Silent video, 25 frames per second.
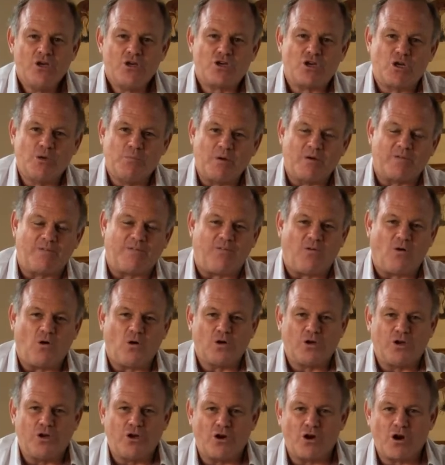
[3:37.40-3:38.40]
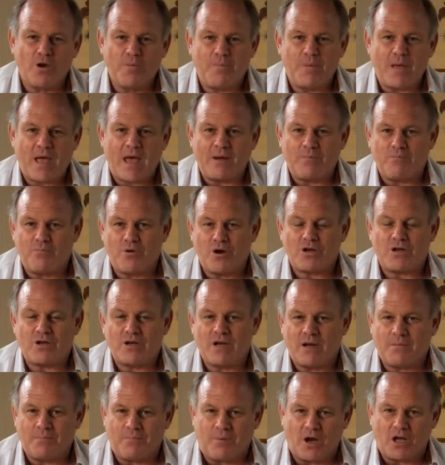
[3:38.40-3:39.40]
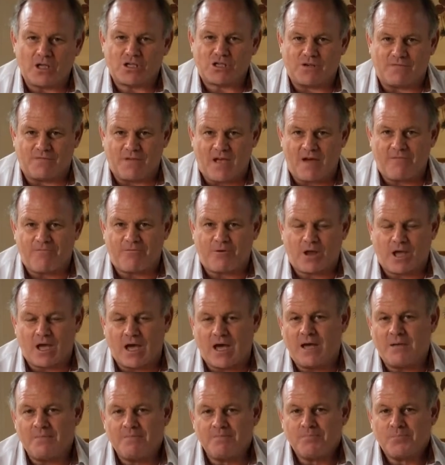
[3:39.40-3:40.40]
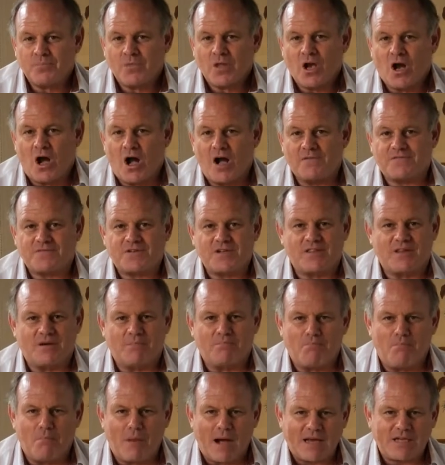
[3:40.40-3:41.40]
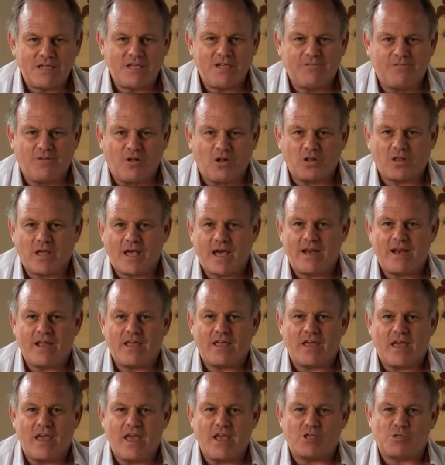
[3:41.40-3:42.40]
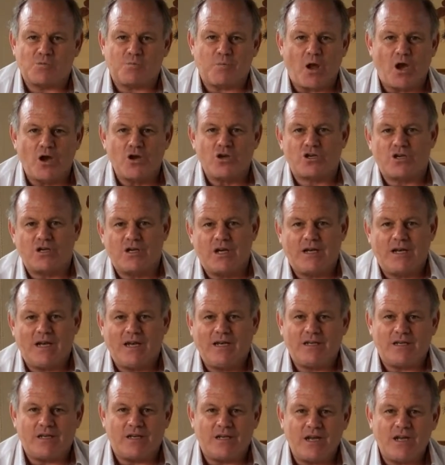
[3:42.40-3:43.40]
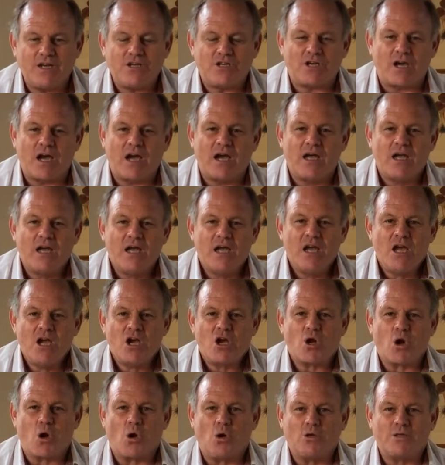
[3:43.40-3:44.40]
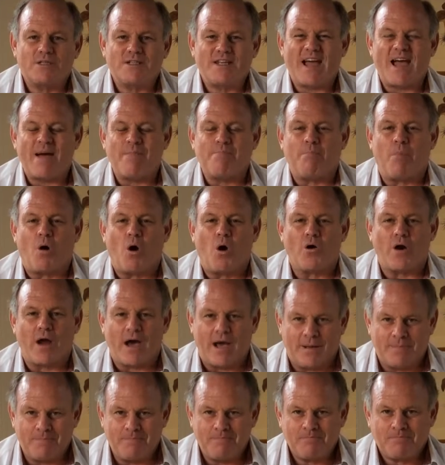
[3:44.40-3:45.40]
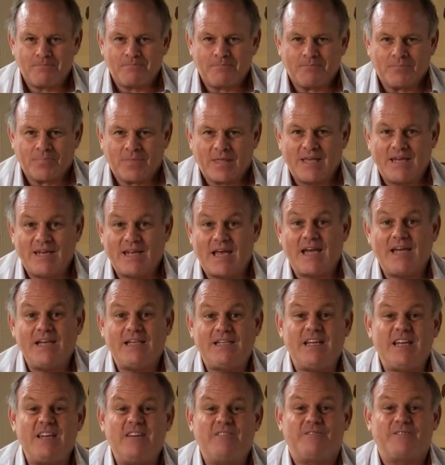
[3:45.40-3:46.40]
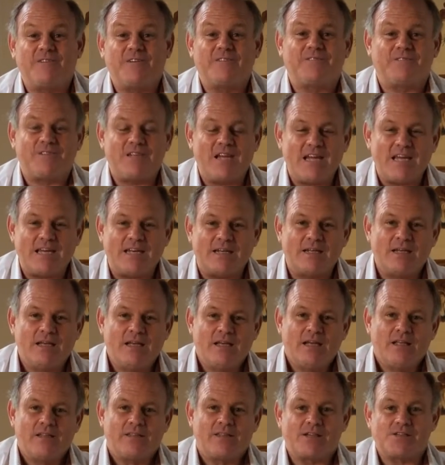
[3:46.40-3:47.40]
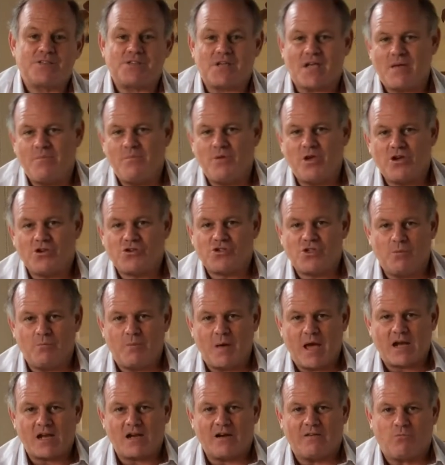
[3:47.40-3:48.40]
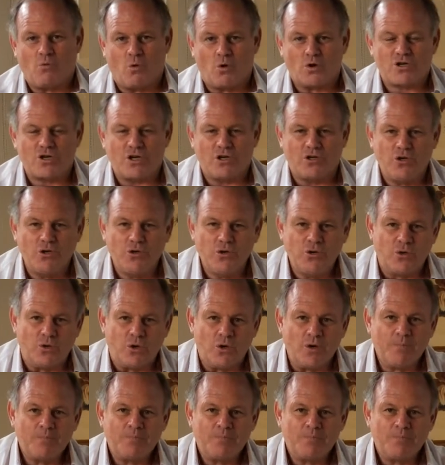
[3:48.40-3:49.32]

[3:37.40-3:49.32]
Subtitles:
to befall Europe and Britain and parts of Africa after the mighty volcanic explosion in Indonesia called Tambora in 1815, the same year as the Battle of Waterloo,